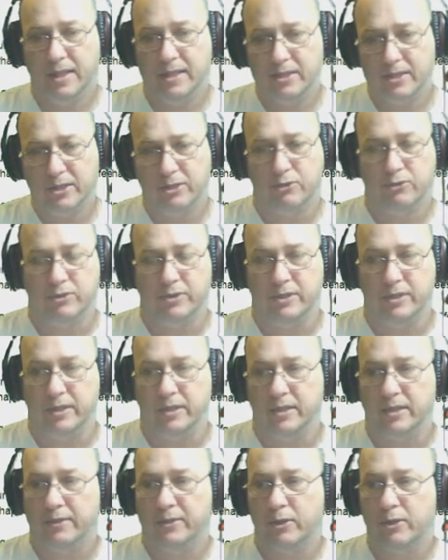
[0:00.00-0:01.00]
interesting
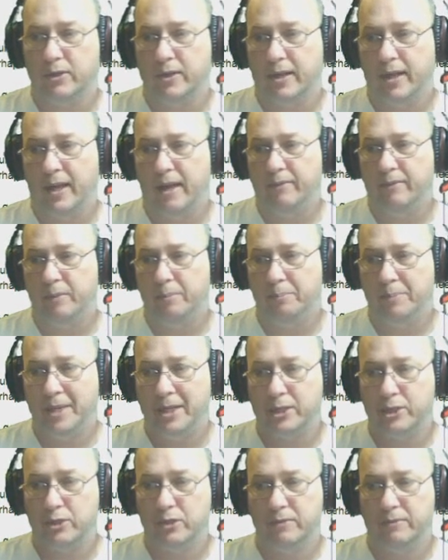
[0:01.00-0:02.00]
that they're going to have a
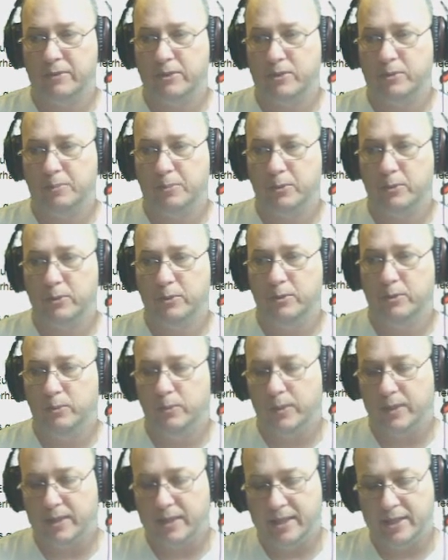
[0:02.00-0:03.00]
picture of the sprue
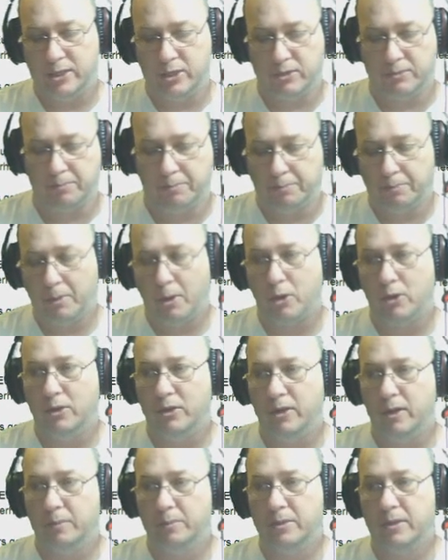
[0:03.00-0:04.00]
with each part
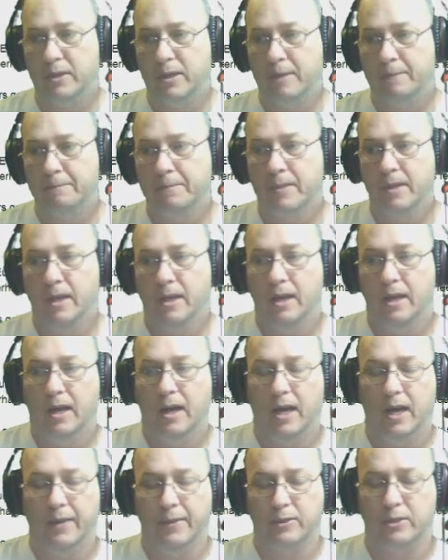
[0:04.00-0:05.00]
numbered.
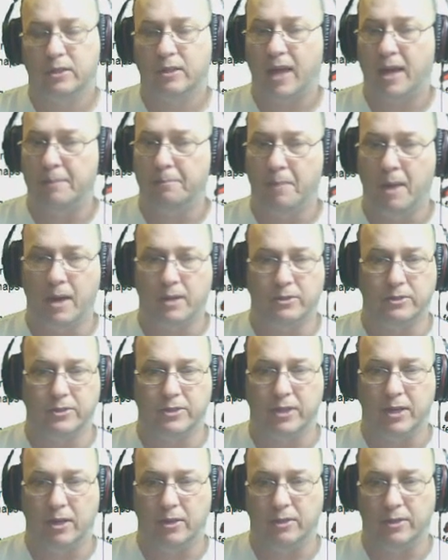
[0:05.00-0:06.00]
There's a lot of models
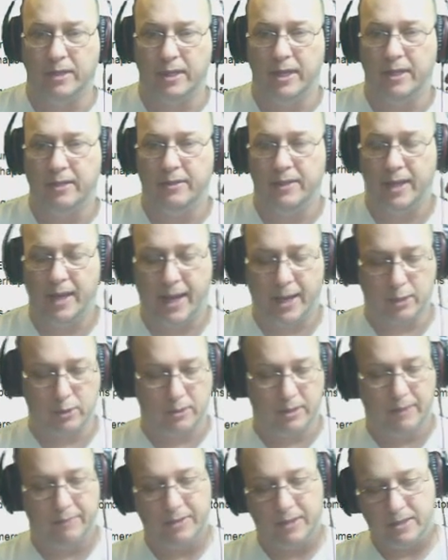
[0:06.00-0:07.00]
that I'll get that
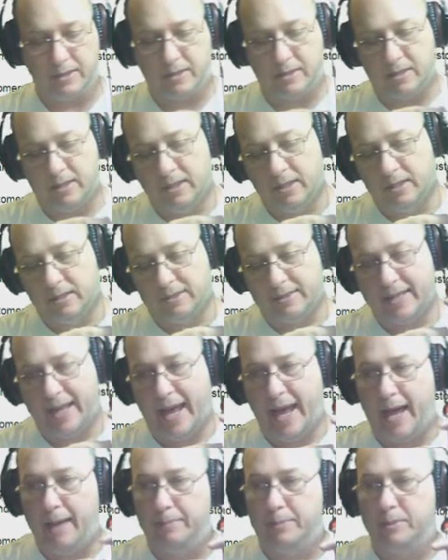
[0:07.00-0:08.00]
actually have these little
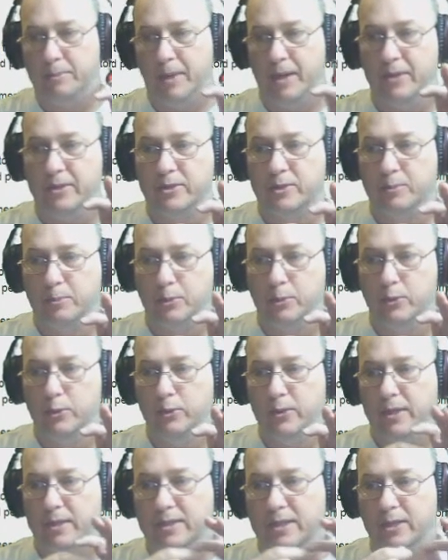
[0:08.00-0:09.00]
tabs by the sprue
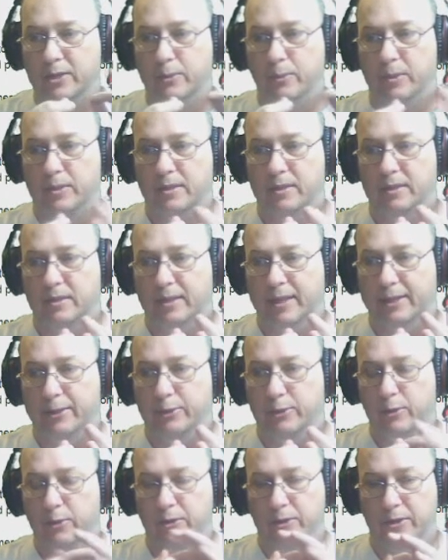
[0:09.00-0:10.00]
that tell you what the
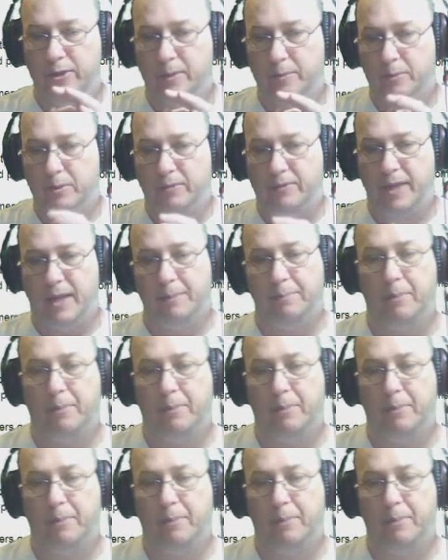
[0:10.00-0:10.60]
letter or the number of that